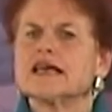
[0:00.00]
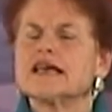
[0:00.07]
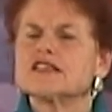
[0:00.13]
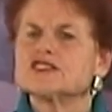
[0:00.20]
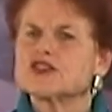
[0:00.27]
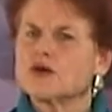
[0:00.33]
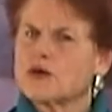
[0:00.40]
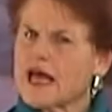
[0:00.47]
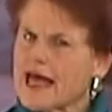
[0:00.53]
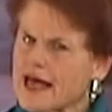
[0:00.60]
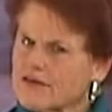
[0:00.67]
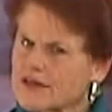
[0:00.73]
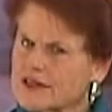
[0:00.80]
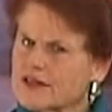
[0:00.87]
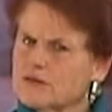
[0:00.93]
So,
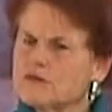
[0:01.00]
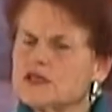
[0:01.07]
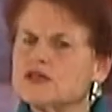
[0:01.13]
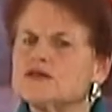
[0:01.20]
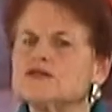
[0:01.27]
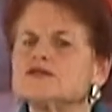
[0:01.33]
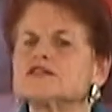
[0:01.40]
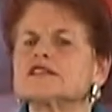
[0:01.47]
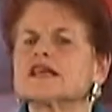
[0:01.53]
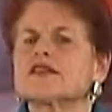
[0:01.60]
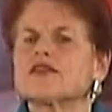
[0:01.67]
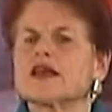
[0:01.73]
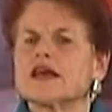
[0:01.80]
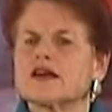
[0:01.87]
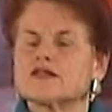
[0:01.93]
having the music
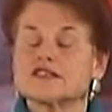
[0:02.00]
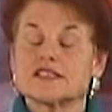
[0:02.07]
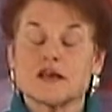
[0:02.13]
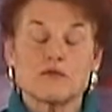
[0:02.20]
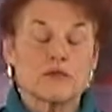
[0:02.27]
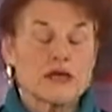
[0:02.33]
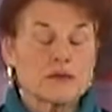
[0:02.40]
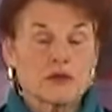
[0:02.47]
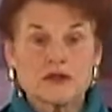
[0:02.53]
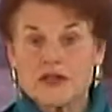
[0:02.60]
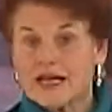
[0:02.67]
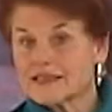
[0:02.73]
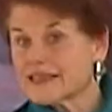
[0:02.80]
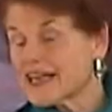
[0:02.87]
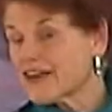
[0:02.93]
there, some people
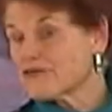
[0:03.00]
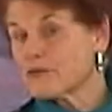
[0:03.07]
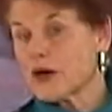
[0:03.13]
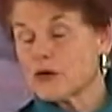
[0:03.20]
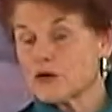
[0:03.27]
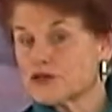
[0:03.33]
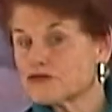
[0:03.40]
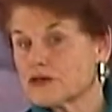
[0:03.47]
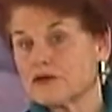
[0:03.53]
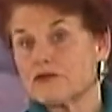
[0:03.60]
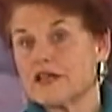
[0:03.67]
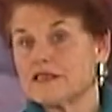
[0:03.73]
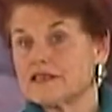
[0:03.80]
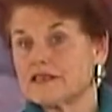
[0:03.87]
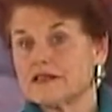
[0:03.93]
like to have poetry
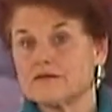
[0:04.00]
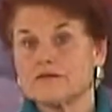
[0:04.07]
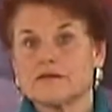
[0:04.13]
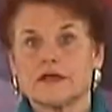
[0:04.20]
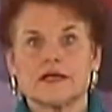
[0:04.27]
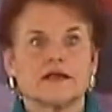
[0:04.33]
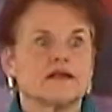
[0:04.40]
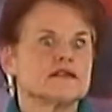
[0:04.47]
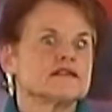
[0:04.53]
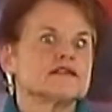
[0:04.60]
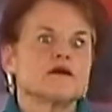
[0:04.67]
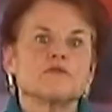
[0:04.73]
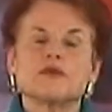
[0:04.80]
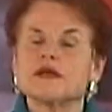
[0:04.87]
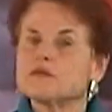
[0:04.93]
read to them,
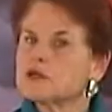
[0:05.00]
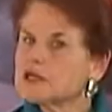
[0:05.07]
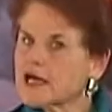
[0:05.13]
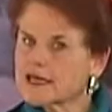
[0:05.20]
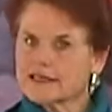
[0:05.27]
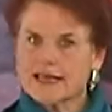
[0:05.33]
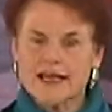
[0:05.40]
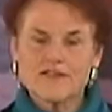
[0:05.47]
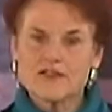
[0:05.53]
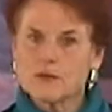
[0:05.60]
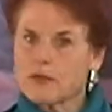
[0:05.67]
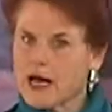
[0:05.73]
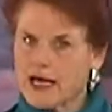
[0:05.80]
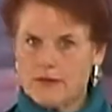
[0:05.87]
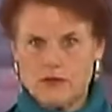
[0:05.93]
some people like to have the
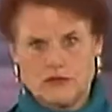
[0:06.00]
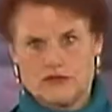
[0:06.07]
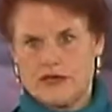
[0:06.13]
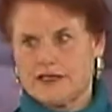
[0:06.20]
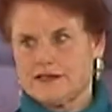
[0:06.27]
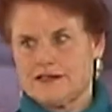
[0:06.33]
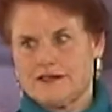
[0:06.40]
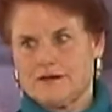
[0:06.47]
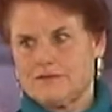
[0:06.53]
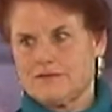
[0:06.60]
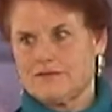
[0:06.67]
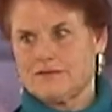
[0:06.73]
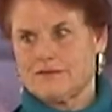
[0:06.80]
Bible read to them.